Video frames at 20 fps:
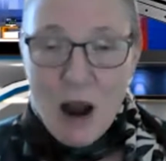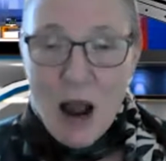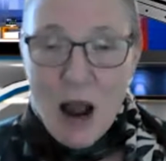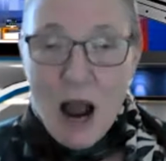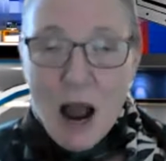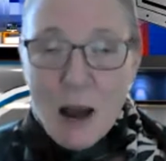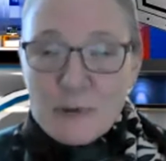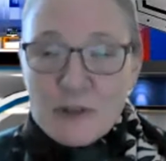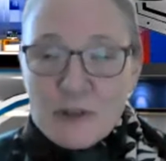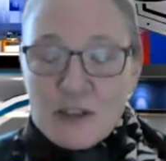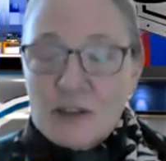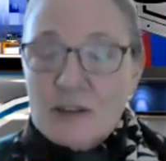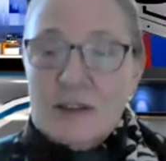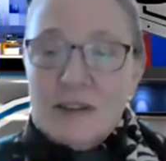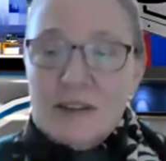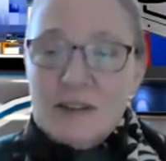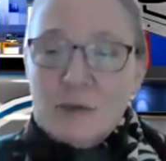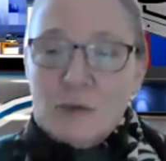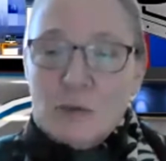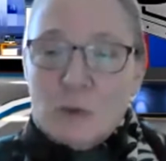option,
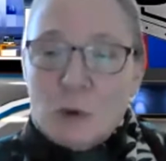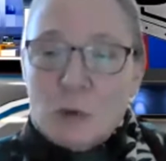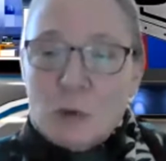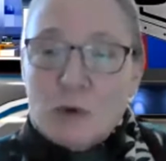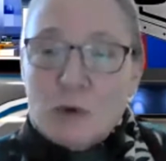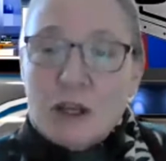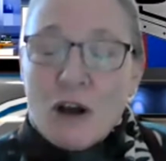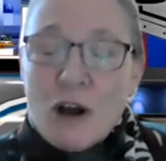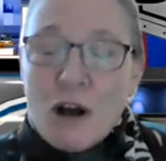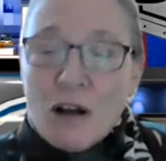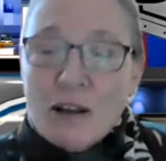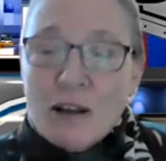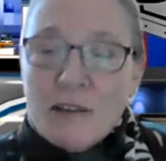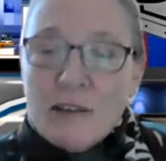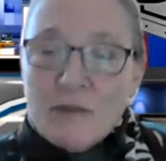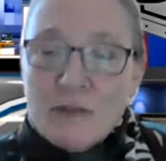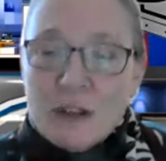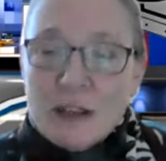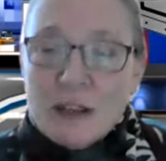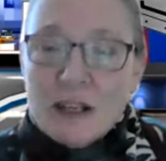this what we call
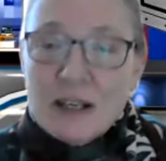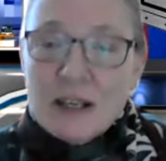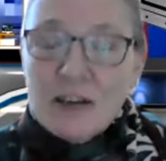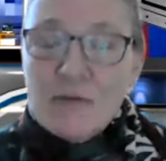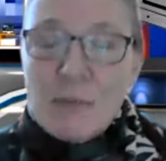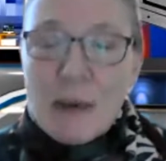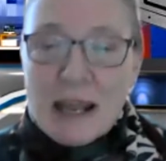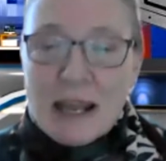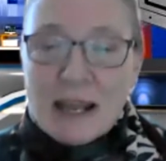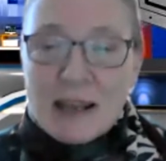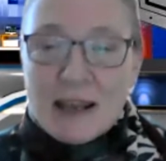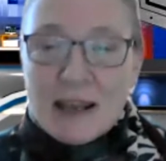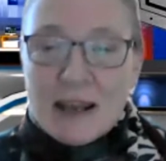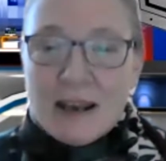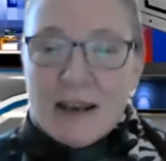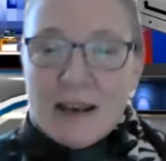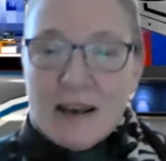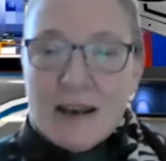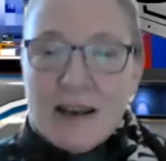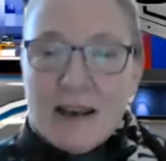infinitive
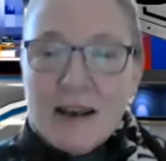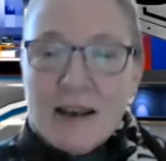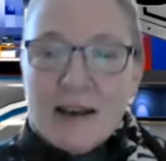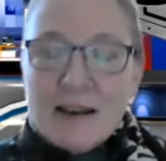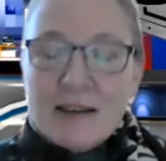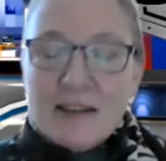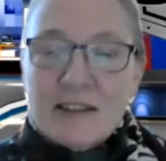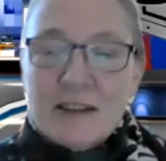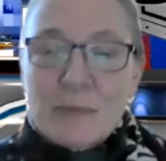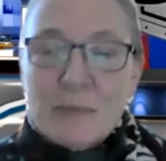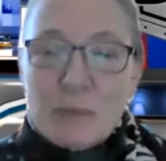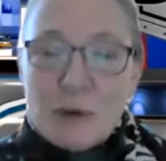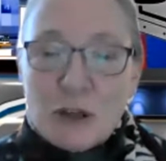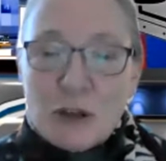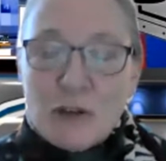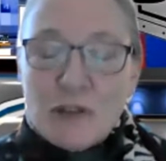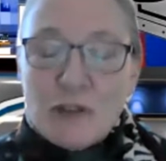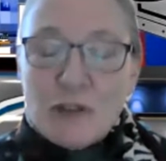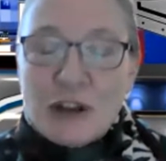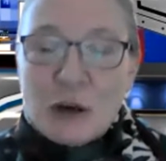banking, to
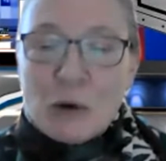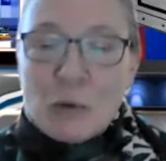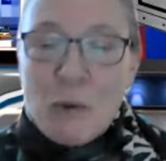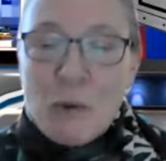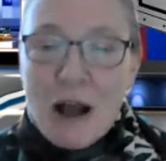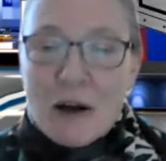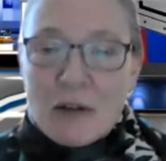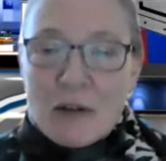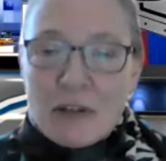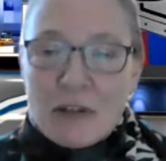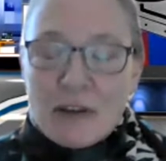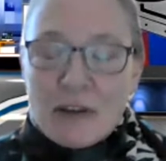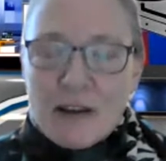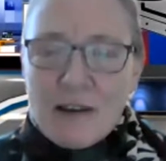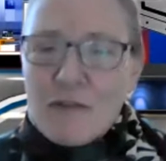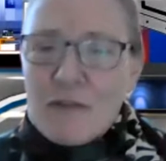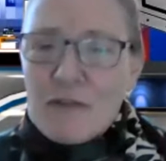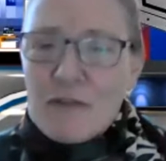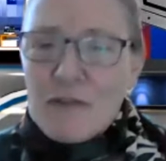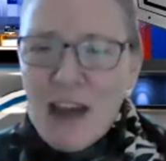build their wealth.
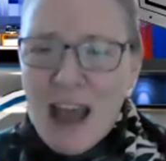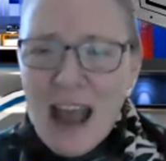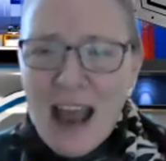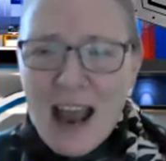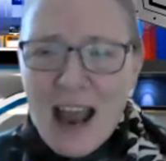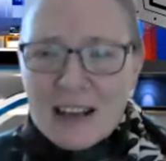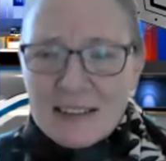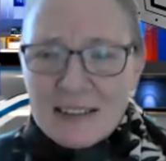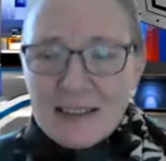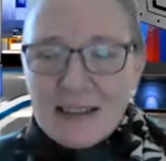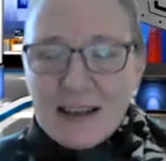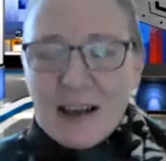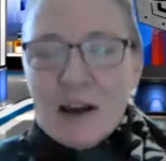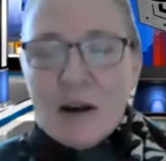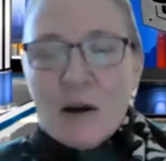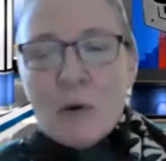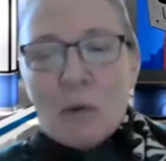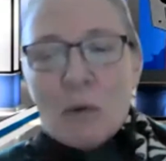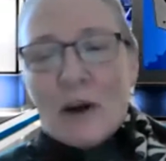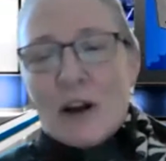In fact,
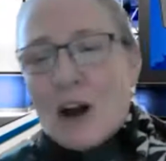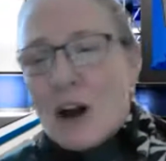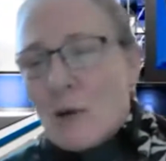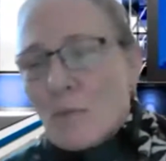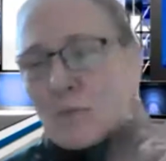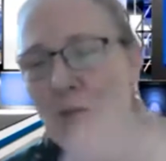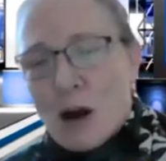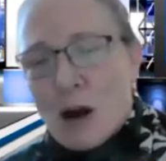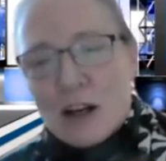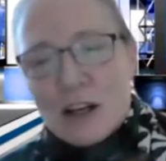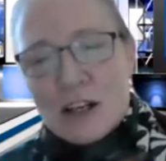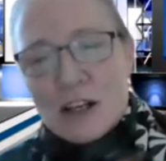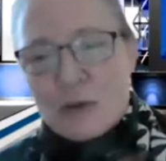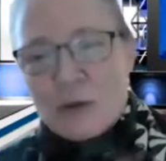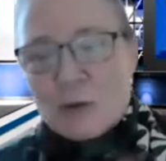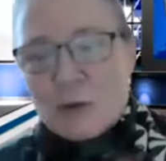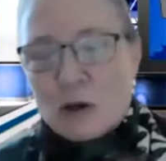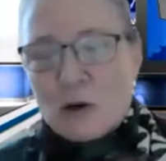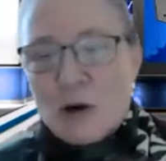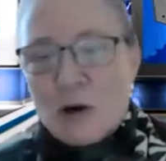when our
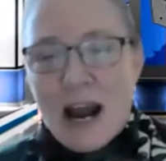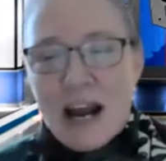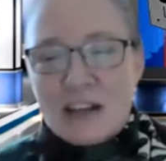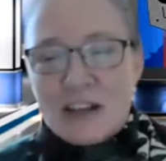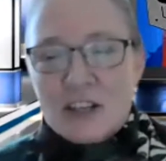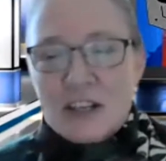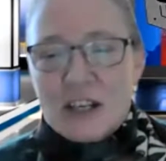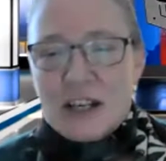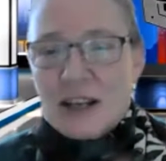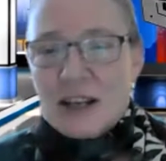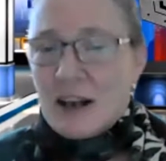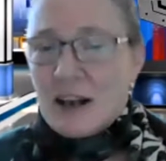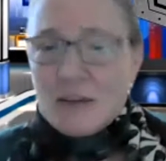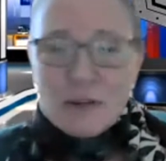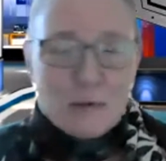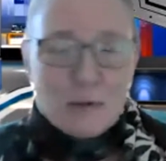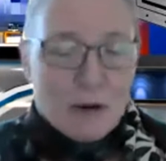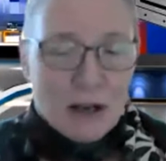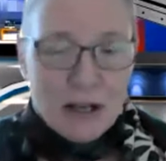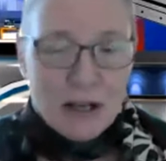markets were crashing and
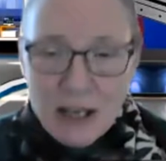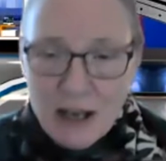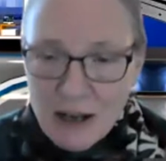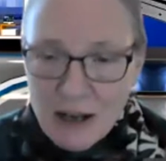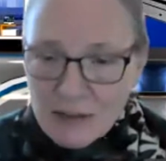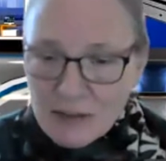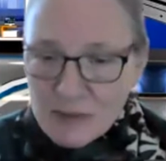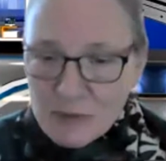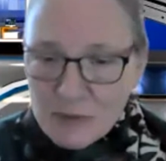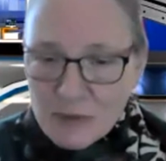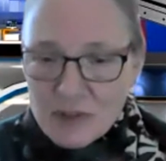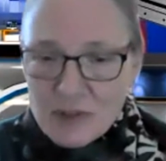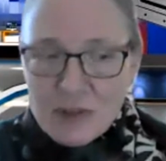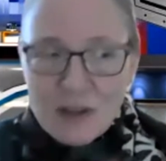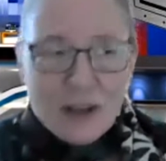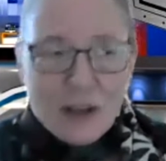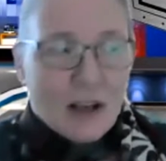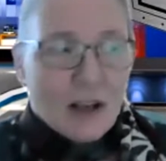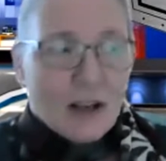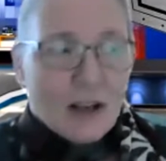everybody else
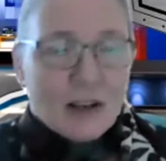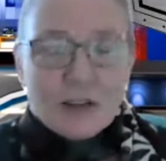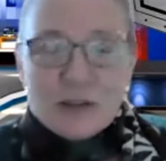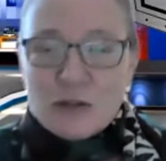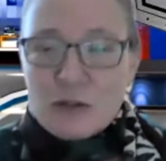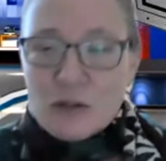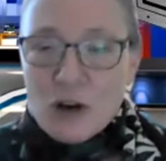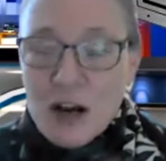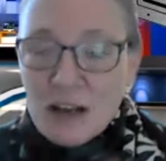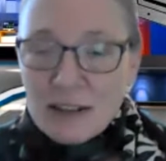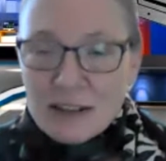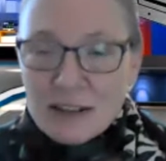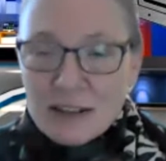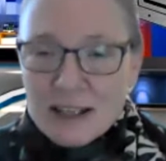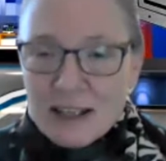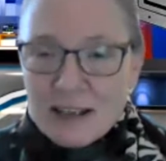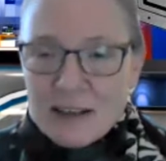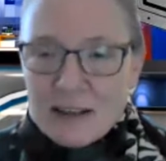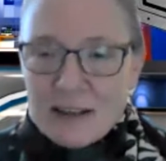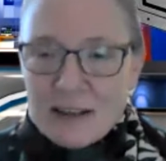was
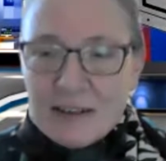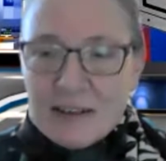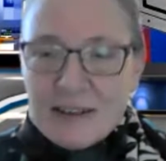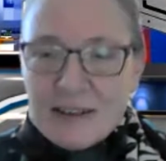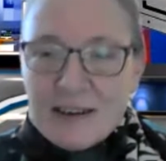struggling,